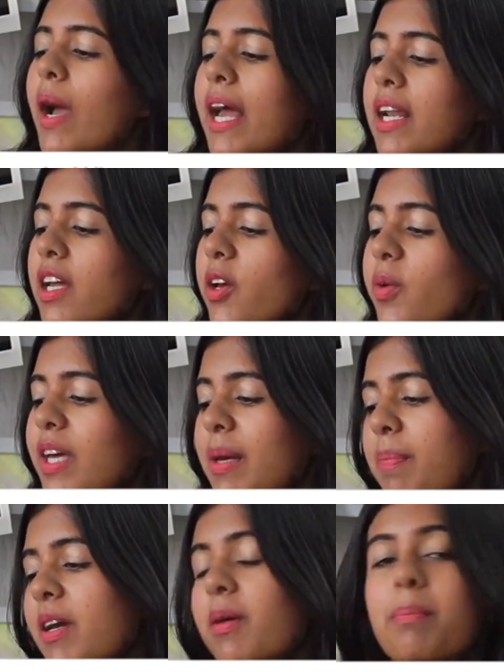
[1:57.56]
When are you
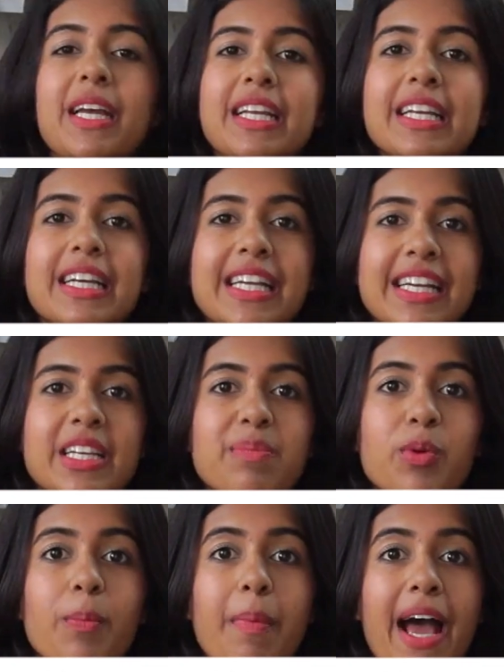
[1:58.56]
keeping a meet and greet in
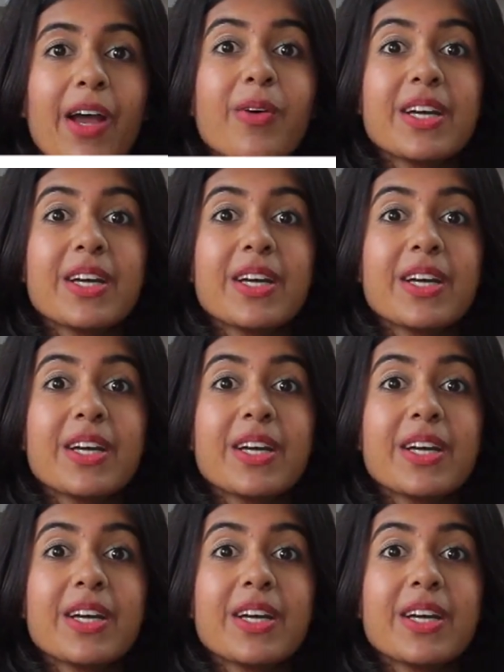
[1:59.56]
Mumbai?